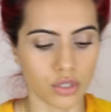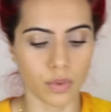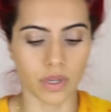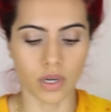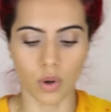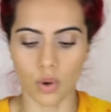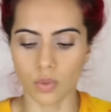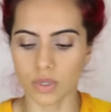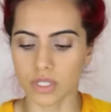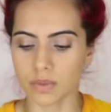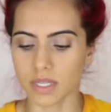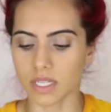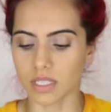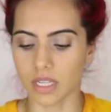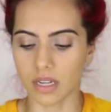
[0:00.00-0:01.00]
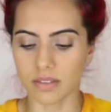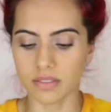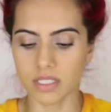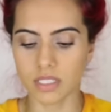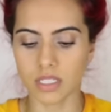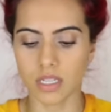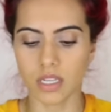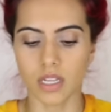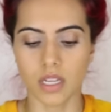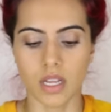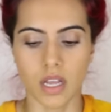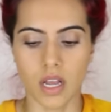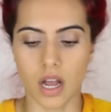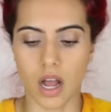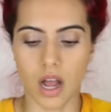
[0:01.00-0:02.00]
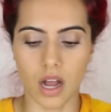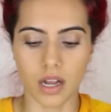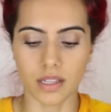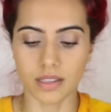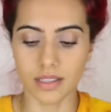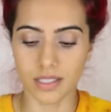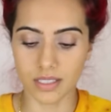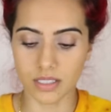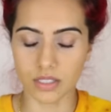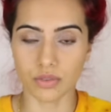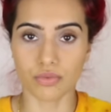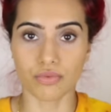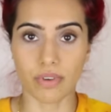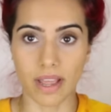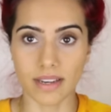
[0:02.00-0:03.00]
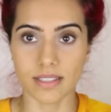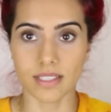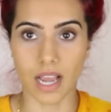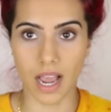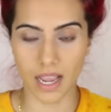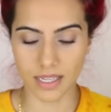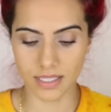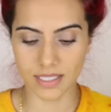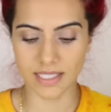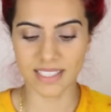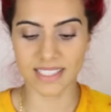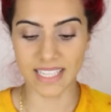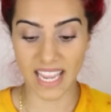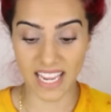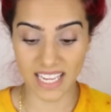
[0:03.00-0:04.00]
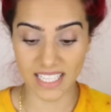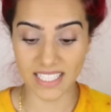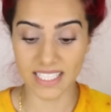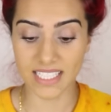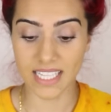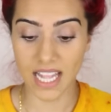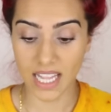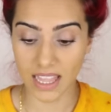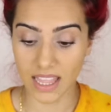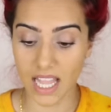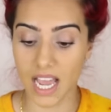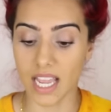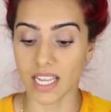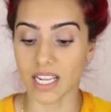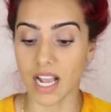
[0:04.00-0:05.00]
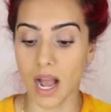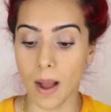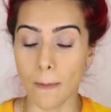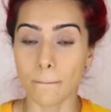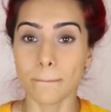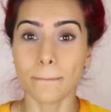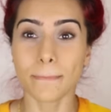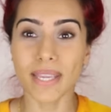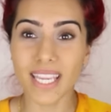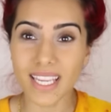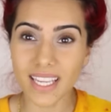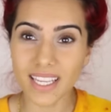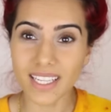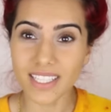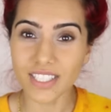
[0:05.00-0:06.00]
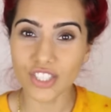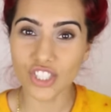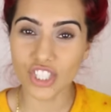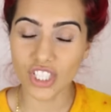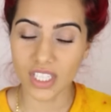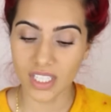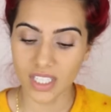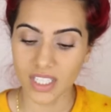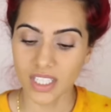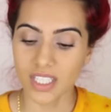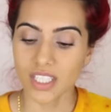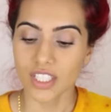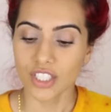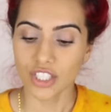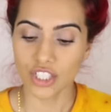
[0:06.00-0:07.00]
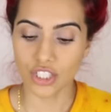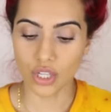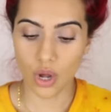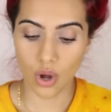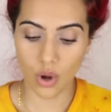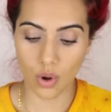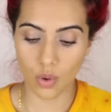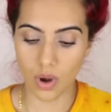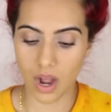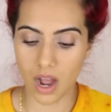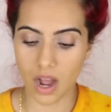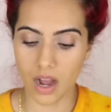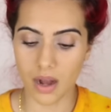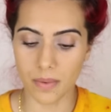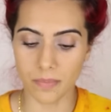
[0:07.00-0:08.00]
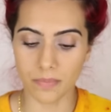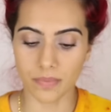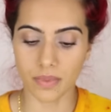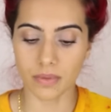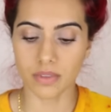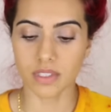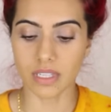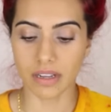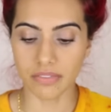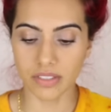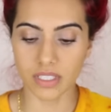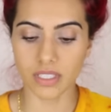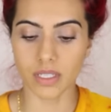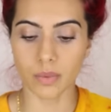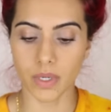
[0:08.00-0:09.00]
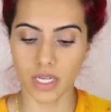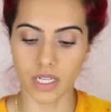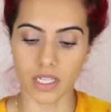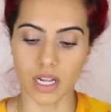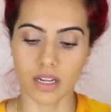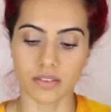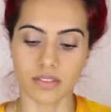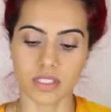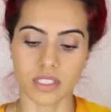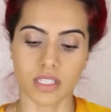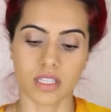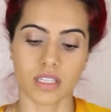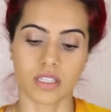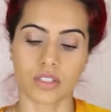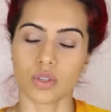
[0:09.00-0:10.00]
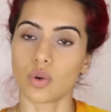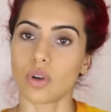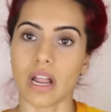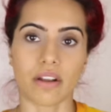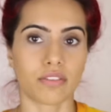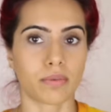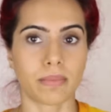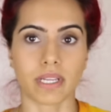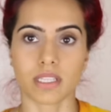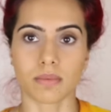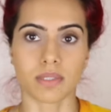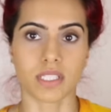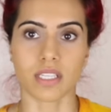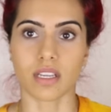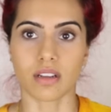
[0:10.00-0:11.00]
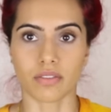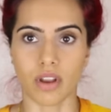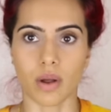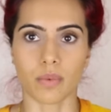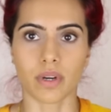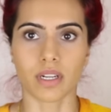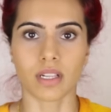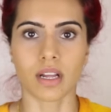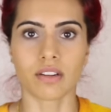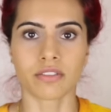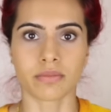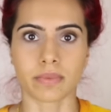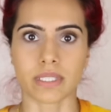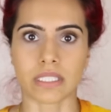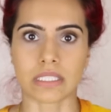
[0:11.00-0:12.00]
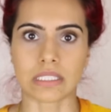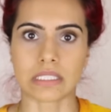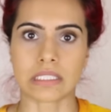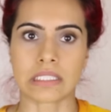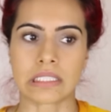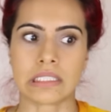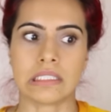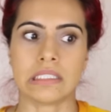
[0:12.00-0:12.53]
So you wanna always wear gloves. This red dye stains like a beach. So definitely wear gloves. Don't ever make the mistake of not wearing gloves, because...